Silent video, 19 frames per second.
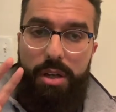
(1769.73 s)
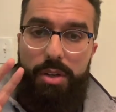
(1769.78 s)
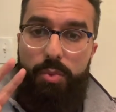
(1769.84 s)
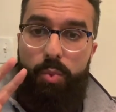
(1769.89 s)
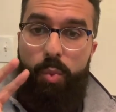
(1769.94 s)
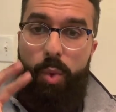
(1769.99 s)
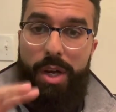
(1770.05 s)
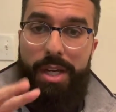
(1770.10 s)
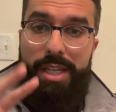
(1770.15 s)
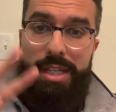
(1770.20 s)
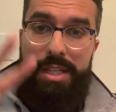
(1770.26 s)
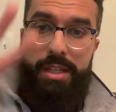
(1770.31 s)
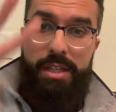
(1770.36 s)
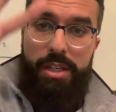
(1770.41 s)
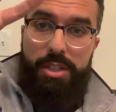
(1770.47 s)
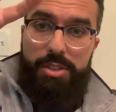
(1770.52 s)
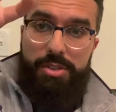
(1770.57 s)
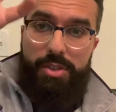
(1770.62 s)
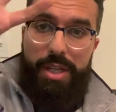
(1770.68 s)

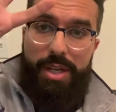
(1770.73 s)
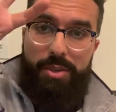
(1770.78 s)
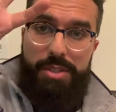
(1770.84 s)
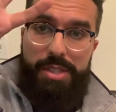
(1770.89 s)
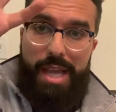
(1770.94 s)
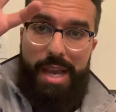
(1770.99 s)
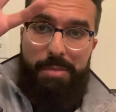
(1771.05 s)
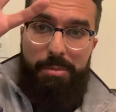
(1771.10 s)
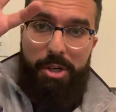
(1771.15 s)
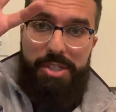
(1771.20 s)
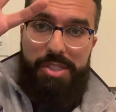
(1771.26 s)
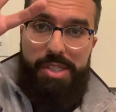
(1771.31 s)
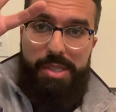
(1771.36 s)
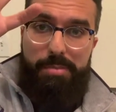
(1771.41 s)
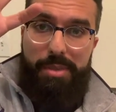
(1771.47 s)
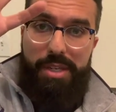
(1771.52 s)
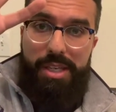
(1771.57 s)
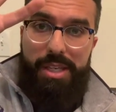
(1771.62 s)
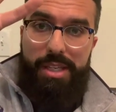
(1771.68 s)
So that was
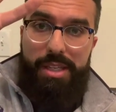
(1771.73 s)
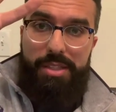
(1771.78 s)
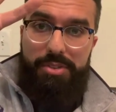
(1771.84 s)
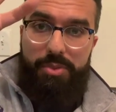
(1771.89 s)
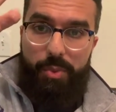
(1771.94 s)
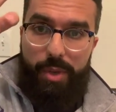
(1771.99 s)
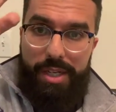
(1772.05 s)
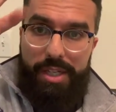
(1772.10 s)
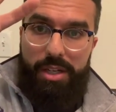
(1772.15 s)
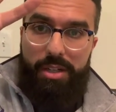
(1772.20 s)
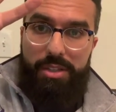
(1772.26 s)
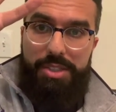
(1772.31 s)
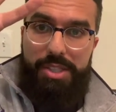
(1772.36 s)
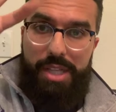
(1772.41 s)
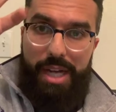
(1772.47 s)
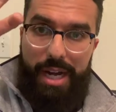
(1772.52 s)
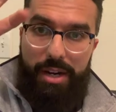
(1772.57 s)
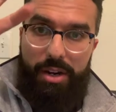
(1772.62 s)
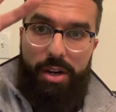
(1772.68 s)
MRCP,
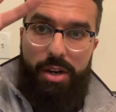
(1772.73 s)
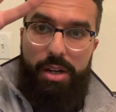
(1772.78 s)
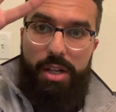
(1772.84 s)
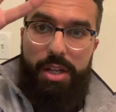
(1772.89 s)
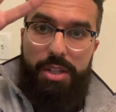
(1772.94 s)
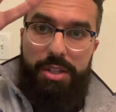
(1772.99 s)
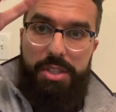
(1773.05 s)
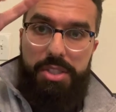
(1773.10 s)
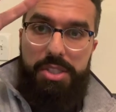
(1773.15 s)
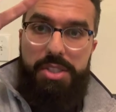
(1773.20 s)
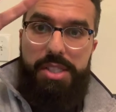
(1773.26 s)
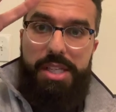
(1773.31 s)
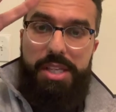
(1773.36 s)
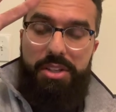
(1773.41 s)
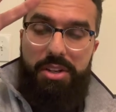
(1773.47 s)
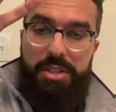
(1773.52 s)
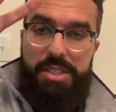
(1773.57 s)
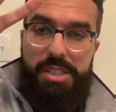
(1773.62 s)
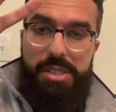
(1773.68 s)
radiology, IR. This is
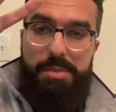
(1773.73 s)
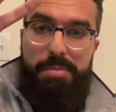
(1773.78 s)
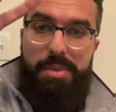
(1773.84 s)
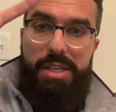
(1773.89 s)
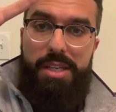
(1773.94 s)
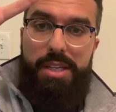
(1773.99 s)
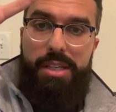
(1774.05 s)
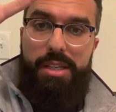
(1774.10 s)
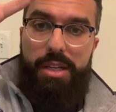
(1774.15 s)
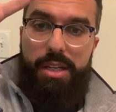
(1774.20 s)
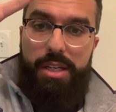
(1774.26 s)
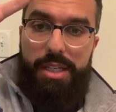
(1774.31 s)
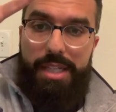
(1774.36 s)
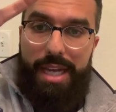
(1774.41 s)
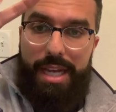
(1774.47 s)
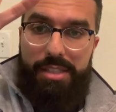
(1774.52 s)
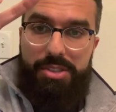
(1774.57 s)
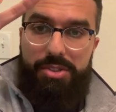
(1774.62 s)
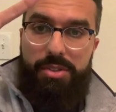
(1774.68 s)
ERCP,
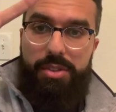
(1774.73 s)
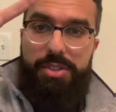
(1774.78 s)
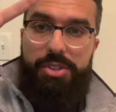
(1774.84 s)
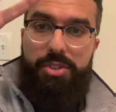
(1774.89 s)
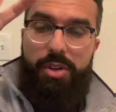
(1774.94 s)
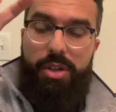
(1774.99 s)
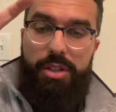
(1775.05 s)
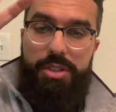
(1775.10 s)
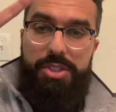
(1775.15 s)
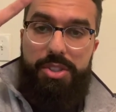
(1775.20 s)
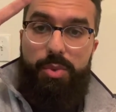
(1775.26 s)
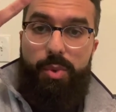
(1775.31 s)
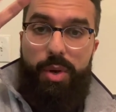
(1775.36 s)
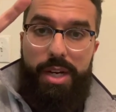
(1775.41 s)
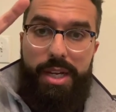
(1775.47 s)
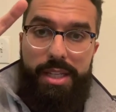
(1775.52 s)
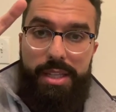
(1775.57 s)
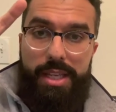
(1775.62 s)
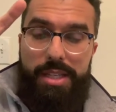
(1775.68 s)
gastroenterology.
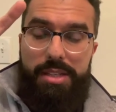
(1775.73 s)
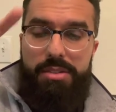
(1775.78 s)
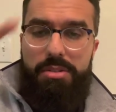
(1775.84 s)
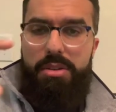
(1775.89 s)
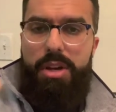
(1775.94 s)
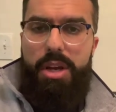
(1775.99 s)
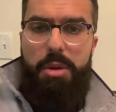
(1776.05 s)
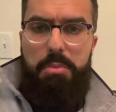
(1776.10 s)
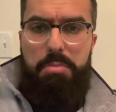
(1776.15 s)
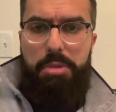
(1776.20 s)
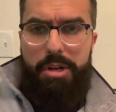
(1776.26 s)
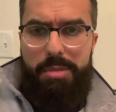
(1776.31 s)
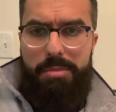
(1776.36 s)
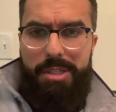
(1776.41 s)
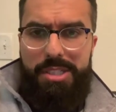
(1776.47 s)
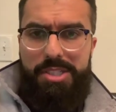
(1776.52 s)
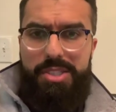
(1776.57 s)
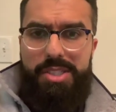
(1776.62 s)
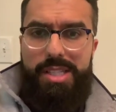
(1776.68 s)
What can they do? Pretty
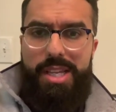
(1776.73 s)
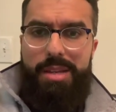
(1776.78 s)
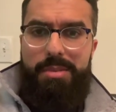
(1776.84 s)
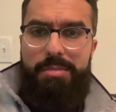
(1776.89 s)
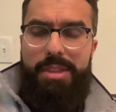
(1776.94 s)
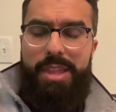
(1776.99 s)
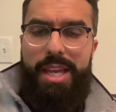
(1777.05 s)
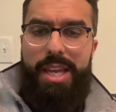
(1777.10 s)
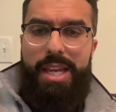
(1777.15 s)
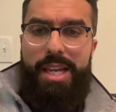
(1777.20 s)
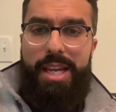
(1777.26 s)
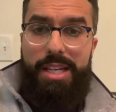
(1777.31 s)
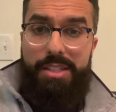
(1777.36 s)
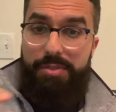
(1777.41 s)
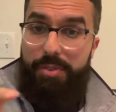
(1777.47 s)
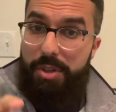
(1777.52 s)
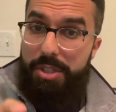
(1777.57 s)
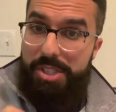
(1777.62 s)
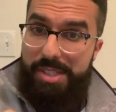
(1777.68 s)
much the same thing as
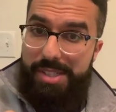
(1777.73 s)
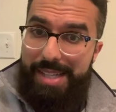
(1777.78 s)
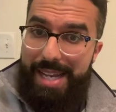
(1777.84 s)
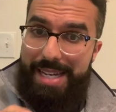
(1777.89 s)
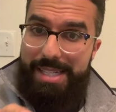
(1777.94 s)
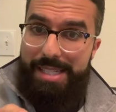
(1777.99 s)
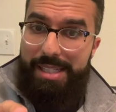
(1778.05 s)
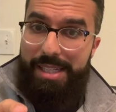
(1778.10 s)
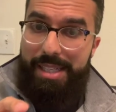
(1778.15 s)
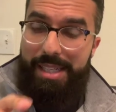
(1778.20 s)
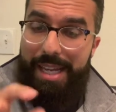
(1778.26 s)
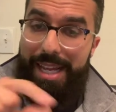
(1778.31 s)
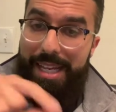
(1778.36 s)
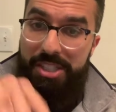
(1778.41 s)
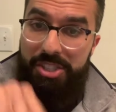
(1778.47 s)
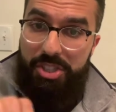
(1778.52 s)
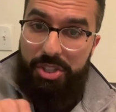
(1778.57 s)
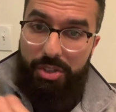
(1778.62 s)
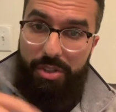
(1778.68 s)
far as stenting
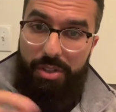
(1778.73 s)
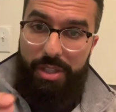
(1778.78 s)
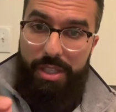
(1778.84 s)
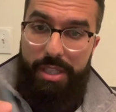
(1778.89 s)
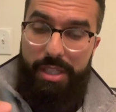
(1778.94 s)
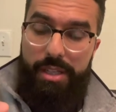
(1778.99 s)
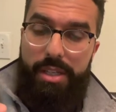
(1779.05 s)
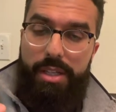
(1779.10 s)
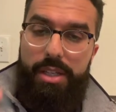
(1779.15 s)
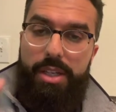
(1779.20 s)
internally.